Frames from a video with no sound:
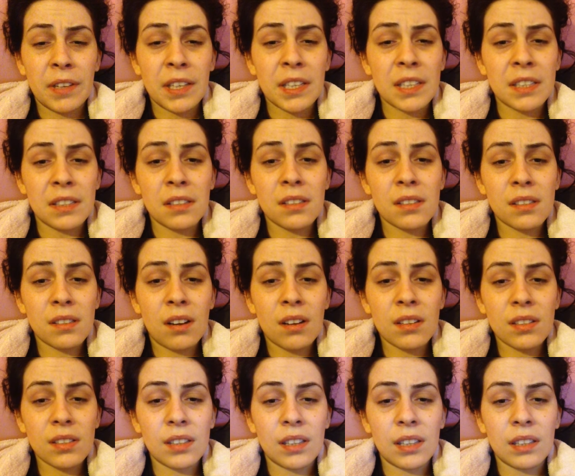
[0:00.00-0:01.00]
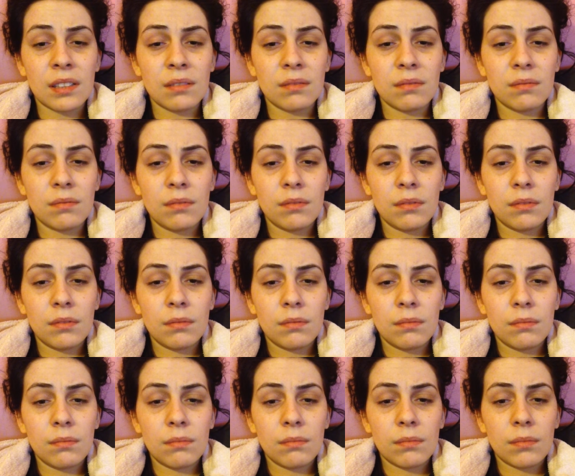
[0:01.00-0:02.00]
think it's disgusting.
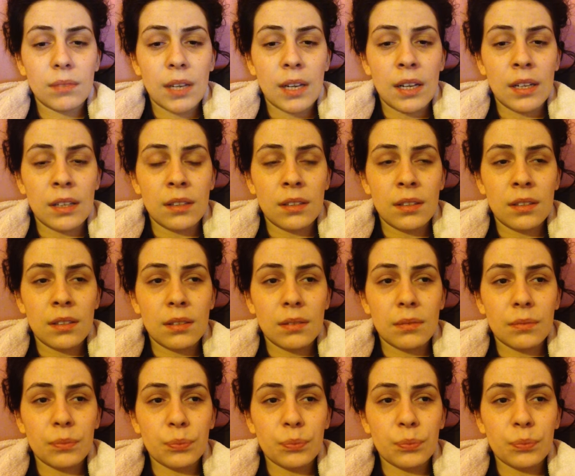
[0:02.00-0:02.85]
And